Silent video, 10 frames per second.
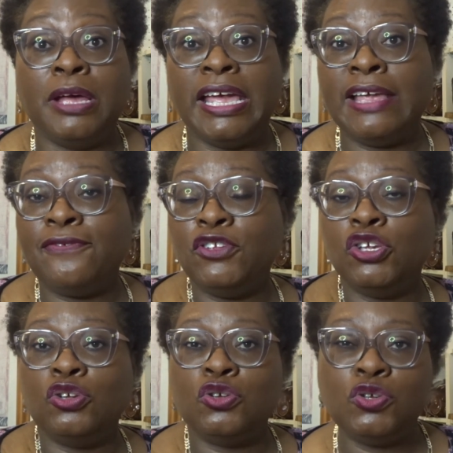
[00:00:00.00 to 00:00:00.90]
If
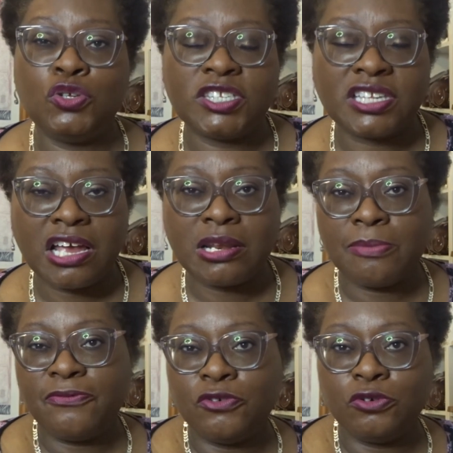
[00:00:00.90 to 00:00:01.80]
you sign up
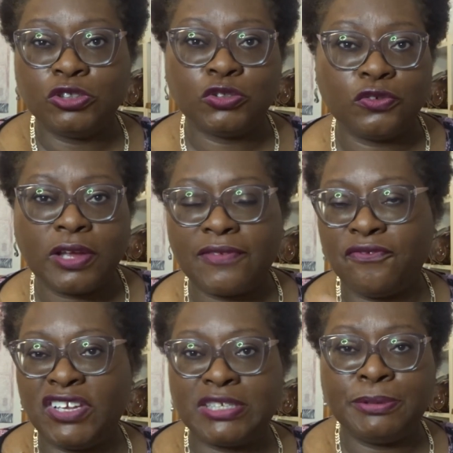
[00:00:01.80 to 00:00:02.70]
for sort of like
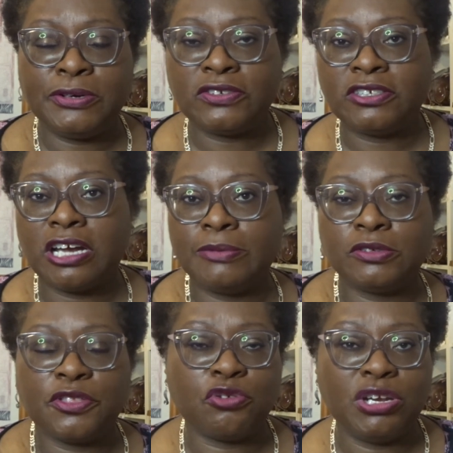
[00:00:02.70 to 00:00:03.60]
six periods of time,
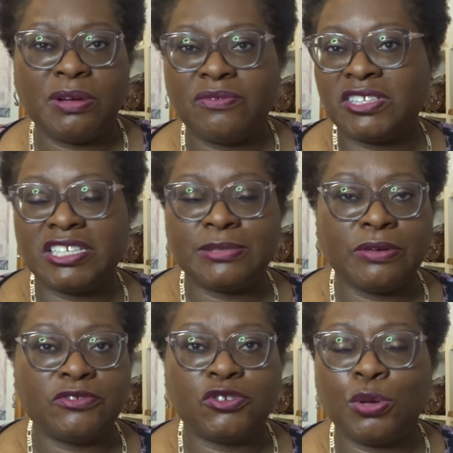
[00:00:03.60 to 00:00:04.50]
so 3 months, 6
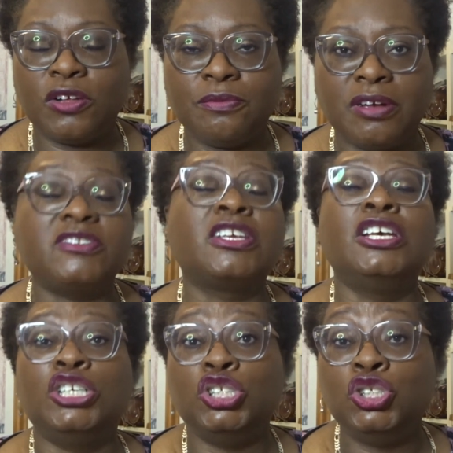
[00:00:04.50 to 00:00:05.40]
months, 12 months,
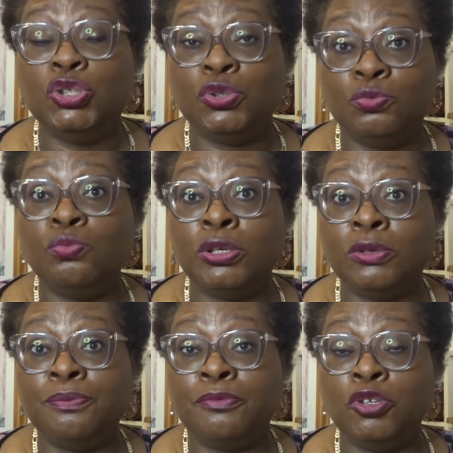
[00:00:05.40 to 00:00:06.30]

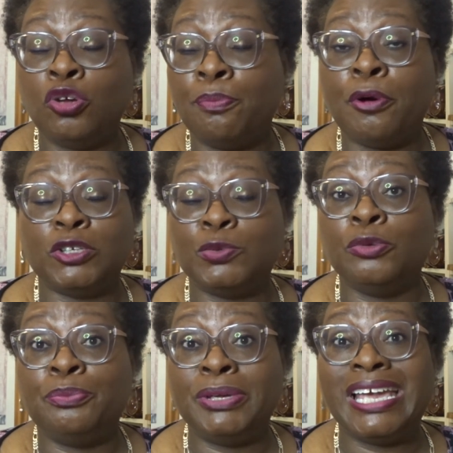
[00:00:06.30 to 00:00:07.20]
your box
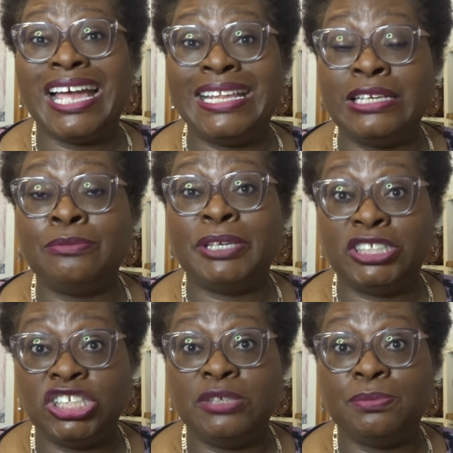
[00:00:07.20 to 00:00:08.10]
will be a little bit
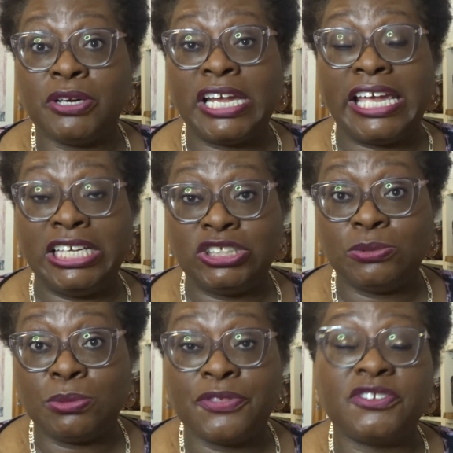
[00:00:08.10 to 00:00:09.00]
cheaper each
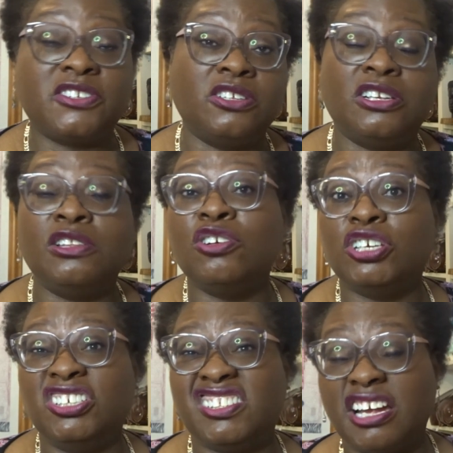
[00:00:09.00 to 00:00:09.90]
month. So the longer
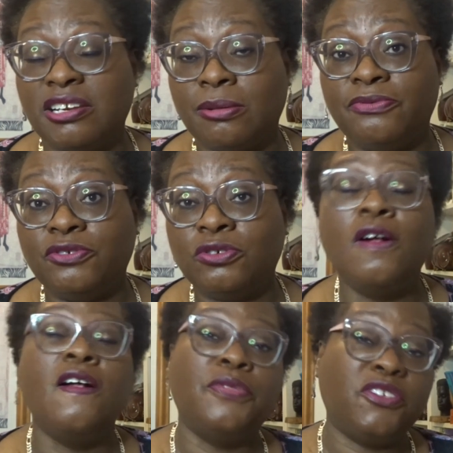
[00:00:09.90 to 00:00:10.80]
you sign up for,
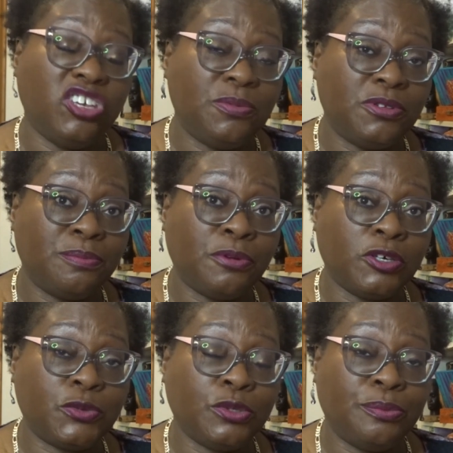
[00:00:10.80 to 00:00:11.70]
the cheaper the
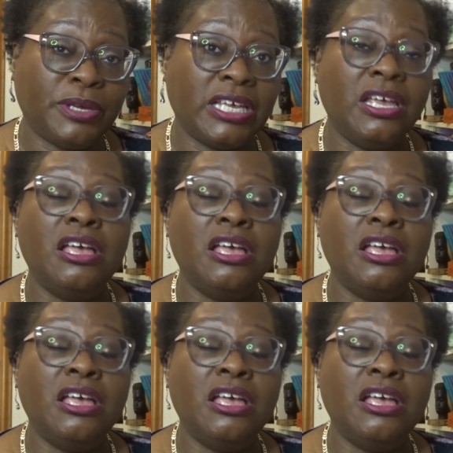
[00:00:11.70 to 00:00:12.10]
box will be.